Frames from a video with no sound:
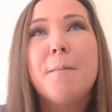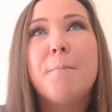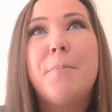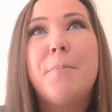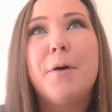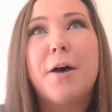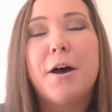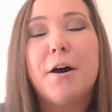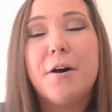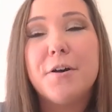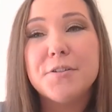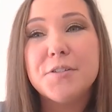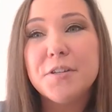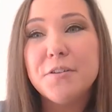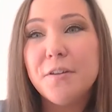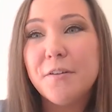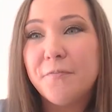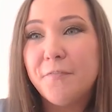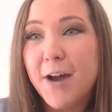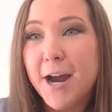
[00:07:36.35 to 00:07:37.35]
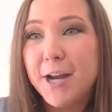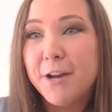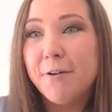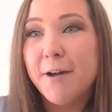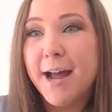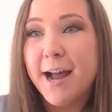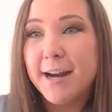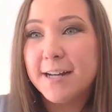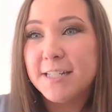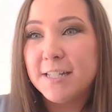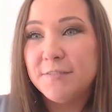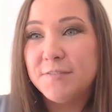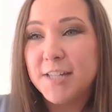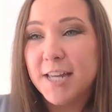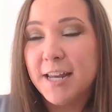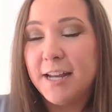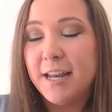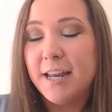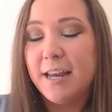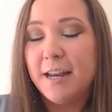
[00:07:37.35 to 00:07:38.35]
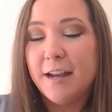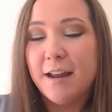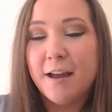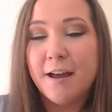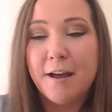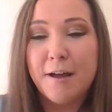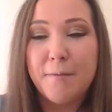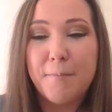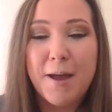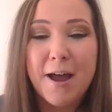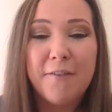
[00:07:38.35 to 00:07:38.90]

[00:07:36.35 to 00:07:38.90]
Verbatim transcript: but also the phytoactives in it um,